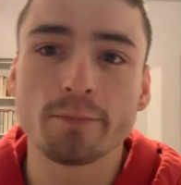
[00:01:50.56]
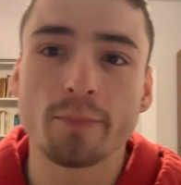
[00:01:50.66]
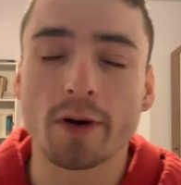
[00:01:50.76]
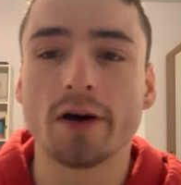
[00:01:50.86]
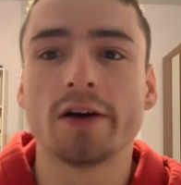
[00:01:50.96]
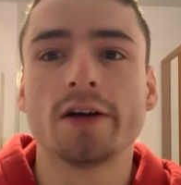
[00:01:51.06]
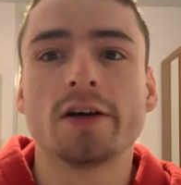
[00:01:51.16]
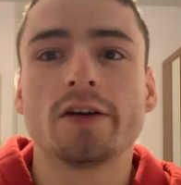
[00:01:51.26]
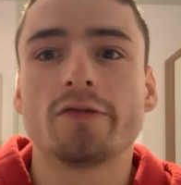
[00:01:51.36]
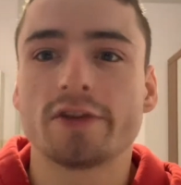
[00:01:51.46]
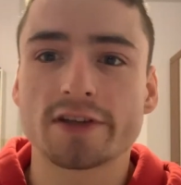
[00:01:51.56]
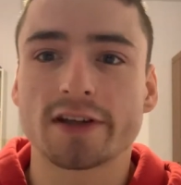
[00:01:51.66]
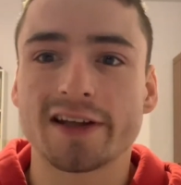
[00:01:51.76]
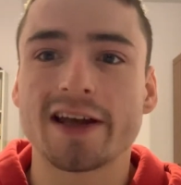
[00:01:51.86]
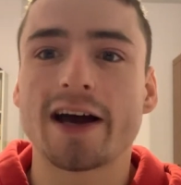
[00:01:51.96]
But
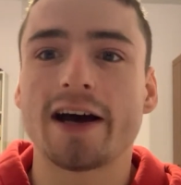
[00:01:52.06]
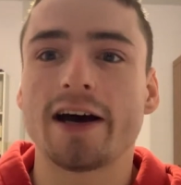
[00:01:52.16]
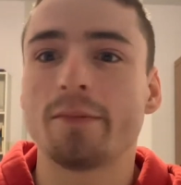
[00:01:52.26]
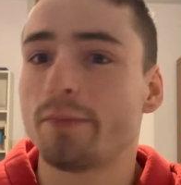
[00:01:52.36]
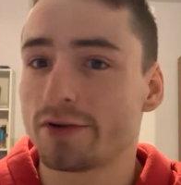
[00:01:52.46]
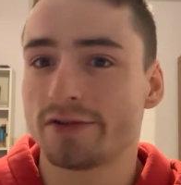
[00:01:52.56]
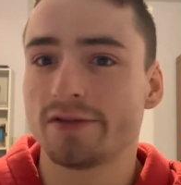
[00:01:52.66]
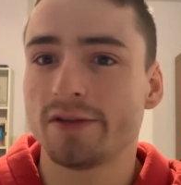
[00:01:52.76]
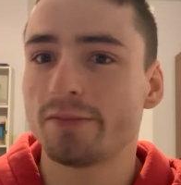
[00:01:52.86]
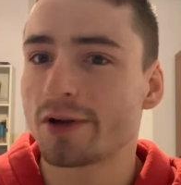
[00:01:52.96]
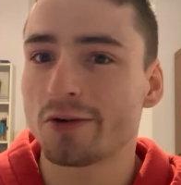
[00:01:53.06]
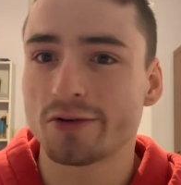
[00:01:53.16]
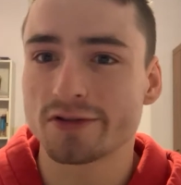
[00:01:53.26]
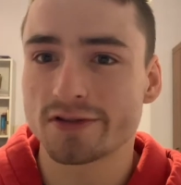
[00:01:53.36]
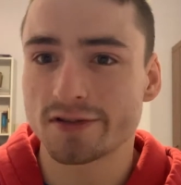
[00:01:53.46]
recently I'm buzzing
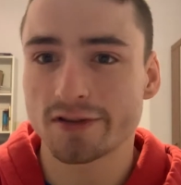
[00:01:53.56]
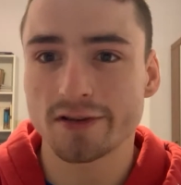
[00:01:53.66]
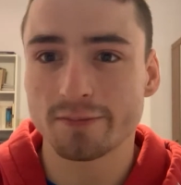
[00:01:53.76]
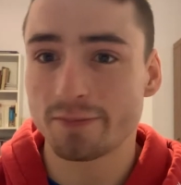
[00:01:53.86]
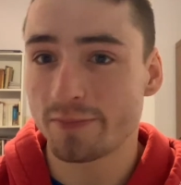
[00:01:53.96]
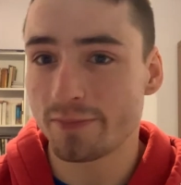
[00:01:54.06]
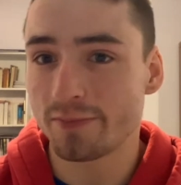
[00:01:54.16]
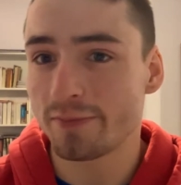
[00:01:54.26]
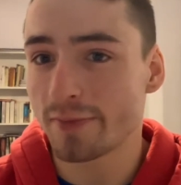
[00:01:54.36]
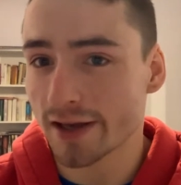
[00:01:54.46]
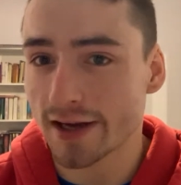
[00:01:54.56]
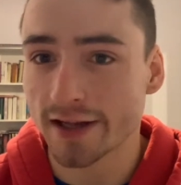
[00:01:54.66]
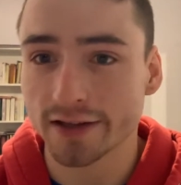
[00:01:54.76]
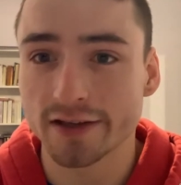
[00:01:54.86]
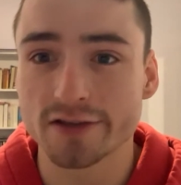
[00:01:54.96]
because my
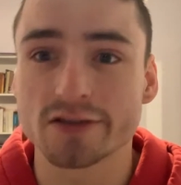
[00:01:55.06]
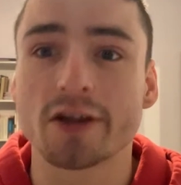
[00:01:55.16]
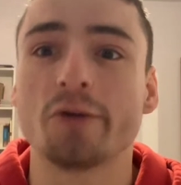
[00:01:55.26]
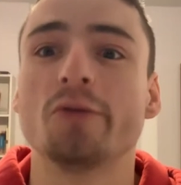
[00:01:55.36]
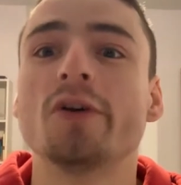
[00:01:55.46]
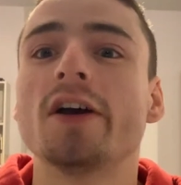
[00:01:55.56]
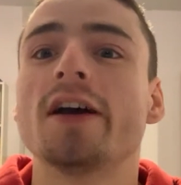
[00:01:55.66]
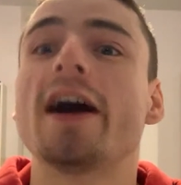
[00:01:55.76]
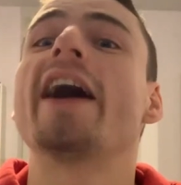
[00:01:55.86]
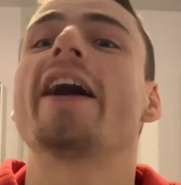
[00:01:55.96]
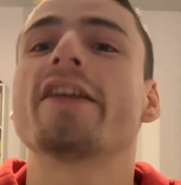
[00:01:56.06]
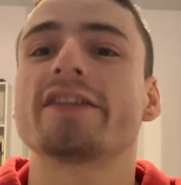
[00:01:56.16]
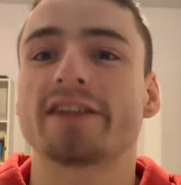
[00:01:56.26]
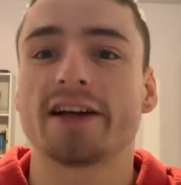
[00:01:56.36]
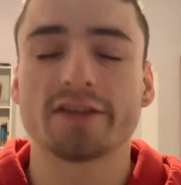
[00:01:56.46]
Kylin is now at the
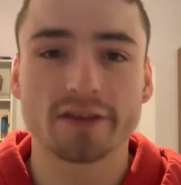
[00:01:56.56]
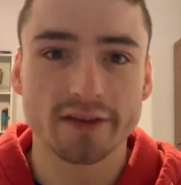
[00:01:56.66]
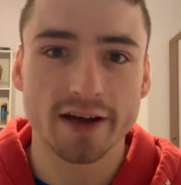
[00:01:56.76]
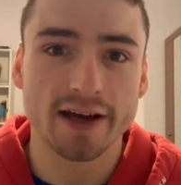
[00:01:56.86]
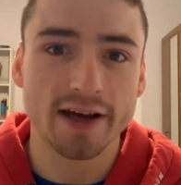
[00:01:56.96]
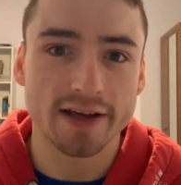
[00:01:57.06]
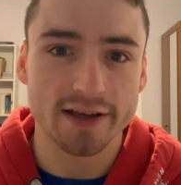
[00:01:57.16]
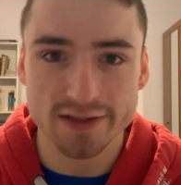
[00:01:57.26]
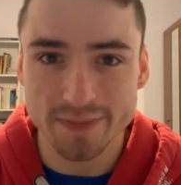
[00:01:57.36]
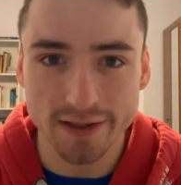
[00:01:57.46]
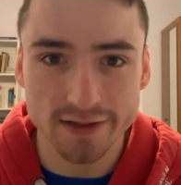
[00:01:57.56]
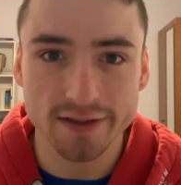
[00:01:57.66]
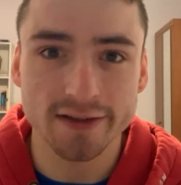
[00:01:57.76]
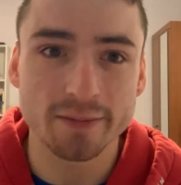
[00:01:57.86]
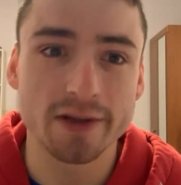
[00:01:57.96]
standard that I expected
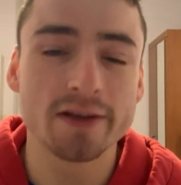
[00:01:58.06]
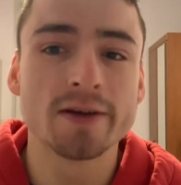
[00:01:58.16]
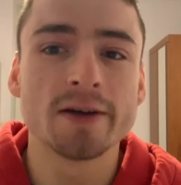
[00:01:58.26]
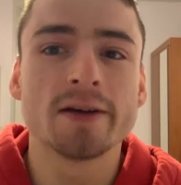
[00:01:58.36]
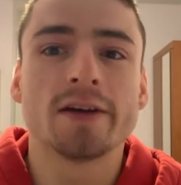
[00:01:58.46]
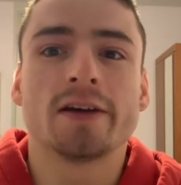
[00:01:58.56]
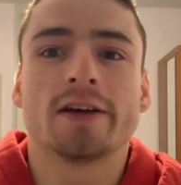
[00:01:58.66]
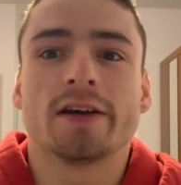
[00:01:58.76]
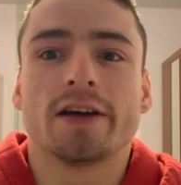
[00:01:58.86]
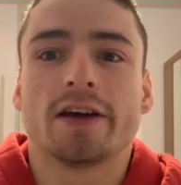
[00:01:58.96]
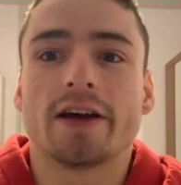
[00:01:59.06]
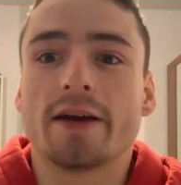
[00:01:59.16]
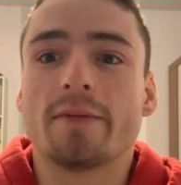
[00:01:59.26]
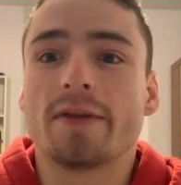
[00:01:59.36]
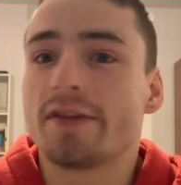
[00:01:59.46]
it to be.
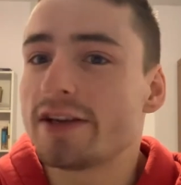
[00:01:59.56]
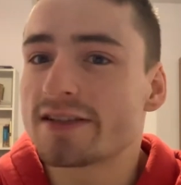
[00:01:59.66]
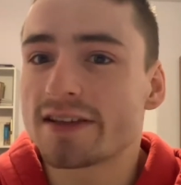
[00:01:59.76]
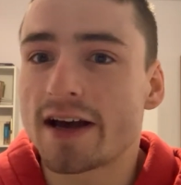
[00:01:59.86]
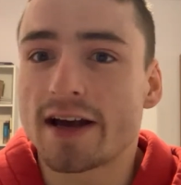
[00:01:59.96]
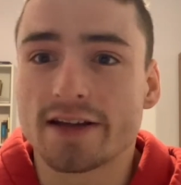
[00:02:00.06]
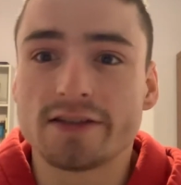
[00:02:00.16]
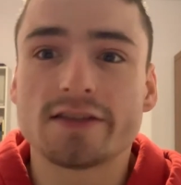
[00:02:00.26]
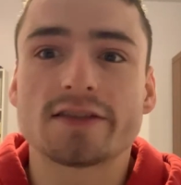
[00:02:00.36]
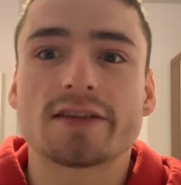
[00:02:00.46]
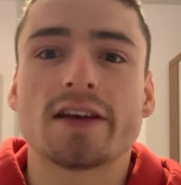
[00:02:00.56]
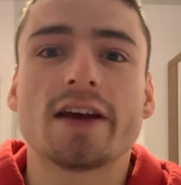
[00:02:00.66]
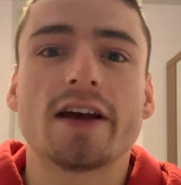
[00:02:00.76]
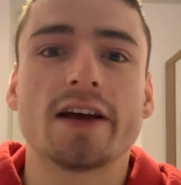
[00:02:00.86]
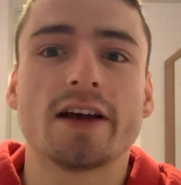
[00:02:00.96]
And the reason that is
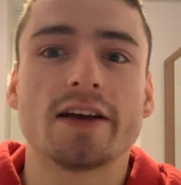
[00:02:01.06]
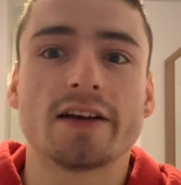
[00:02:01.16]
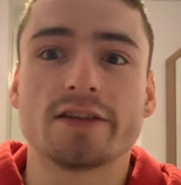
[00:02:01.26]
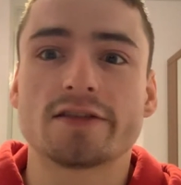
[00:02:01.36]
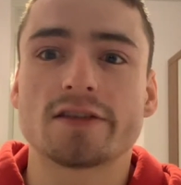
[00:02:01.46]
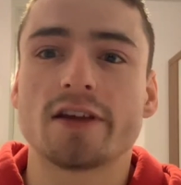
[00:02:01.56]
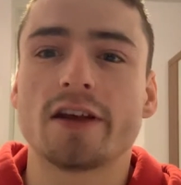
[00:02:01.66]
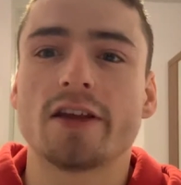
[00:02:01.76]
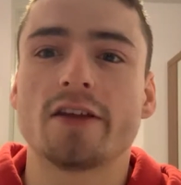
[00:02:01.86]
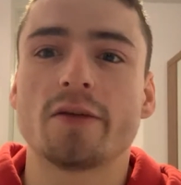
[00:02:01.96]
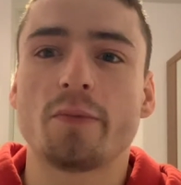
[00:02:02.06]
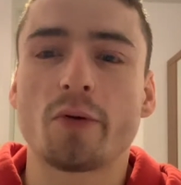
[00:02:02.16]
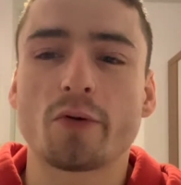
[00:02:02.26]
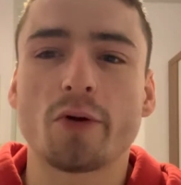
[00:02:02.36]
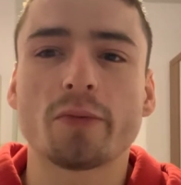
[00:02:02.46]
the
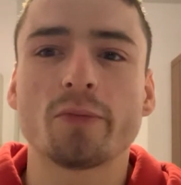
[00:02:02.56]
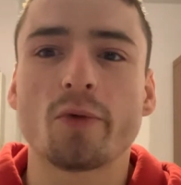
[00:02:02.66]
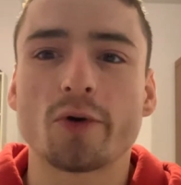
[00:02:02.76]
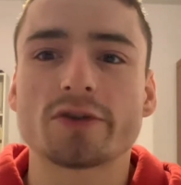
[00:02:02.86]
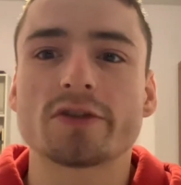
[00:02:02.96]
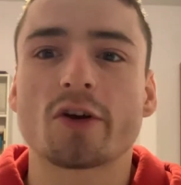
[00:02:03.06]
problem was